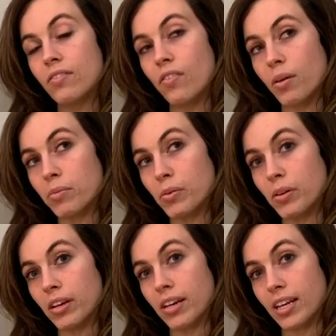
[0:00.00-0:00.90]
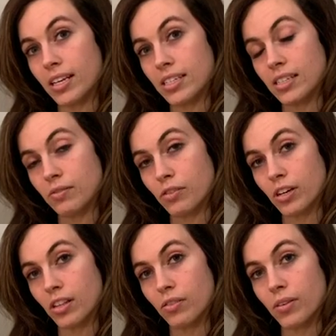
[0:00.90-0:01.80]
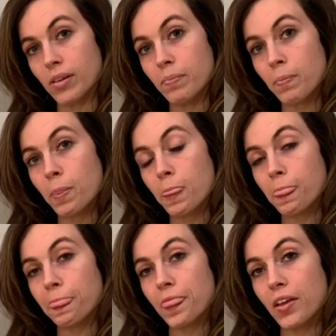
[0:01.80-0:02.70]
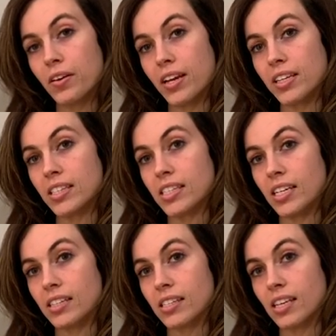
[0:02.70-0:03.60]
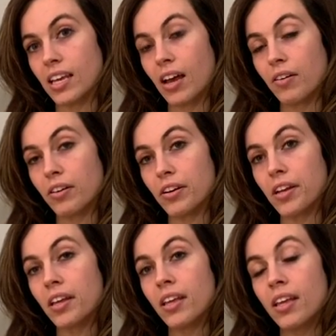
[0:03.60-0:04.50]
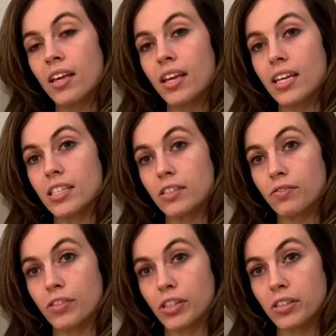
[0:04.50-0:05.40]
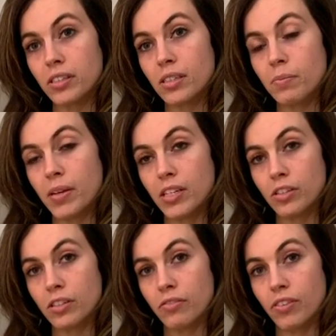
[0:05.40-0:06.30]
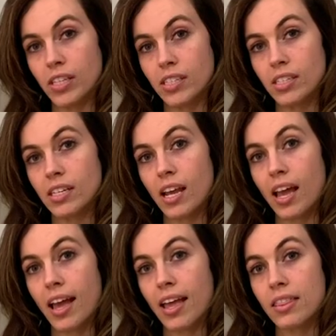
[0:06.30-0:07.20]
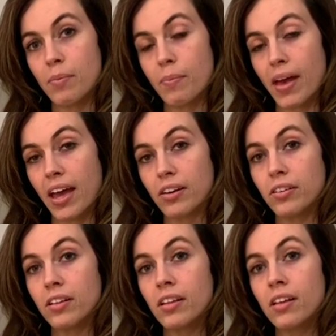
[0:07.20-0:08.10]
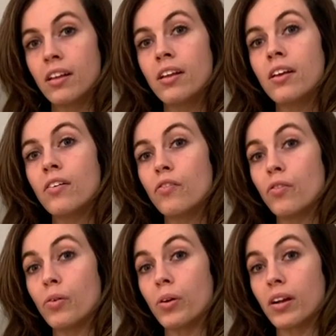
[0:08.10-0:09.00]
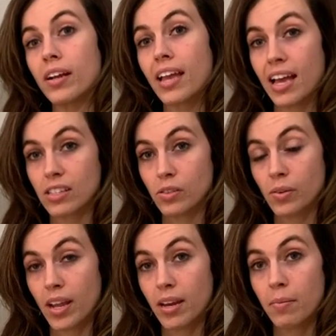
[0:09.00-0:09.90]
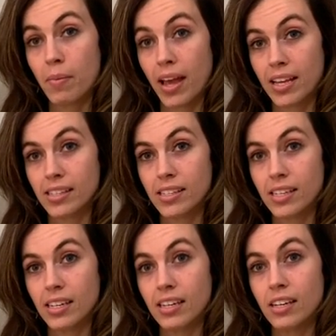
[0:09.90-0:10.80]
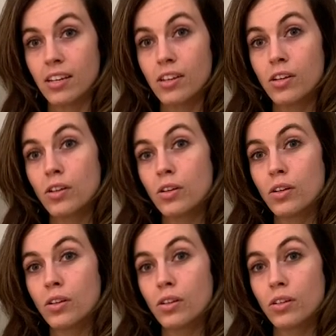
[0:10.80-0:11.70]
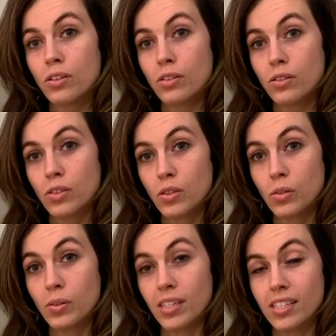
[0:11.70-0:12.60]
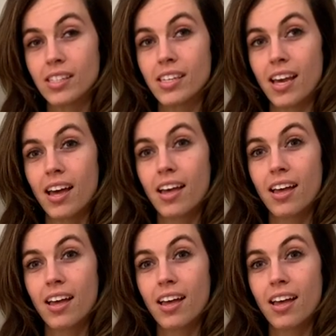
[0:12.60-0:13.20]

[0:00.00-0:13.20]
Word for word: February 1943, the United States encountered its first major defeat at the Battle for Kasserine Pass in Tunisia.